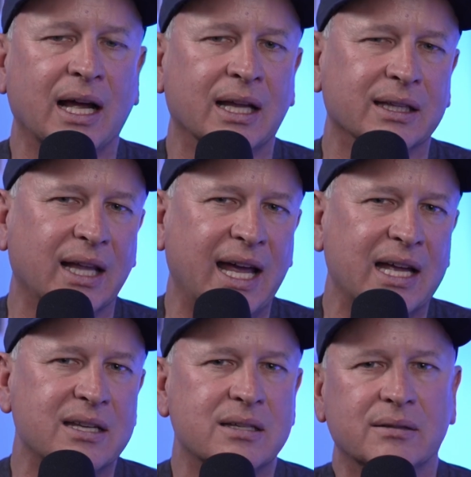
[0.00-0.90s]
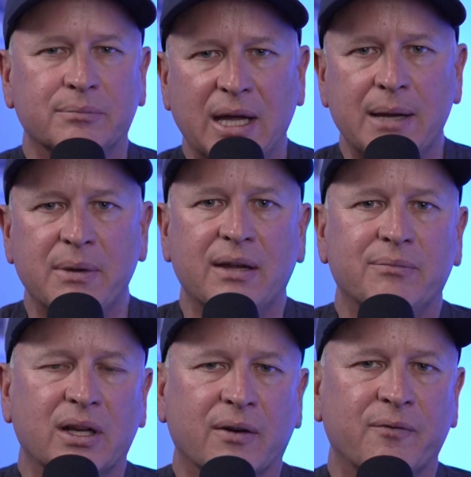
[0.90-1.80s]
On land, maybe
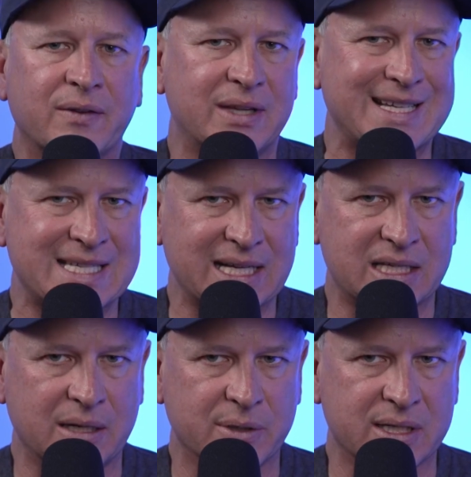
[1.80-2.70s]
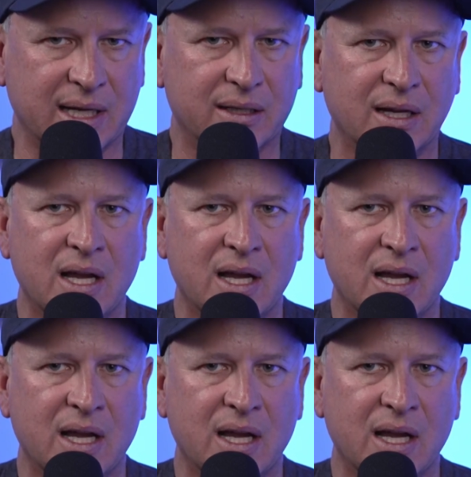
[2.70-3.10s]
50 to 60%.